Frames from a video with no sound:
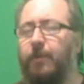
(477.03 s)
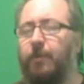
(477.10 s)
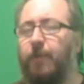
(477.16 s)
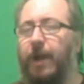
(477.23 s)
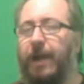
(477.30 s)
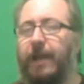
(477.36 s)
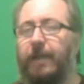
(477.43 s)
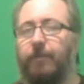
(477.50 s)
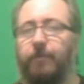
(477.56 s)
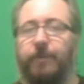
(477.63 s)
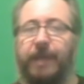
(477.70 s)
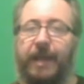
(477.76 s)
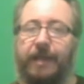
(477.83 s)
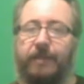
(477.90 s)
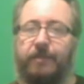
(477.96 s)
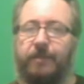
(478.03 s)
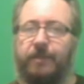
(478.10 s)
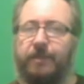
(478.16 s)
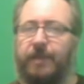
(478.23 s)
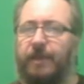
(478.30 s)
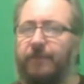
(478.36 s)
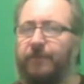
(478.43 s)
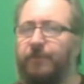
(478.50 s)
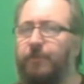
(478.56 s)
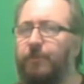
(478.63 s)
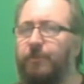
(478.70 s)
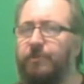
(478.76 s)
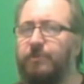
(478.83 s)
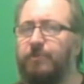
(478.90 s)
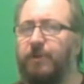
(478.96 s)
why he would be acting like that for the
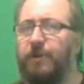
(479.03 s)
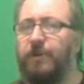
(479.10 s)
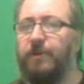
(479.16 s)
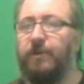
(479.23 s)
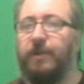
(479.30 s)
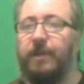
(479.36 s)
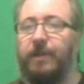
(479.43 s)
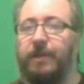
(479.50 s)
most part.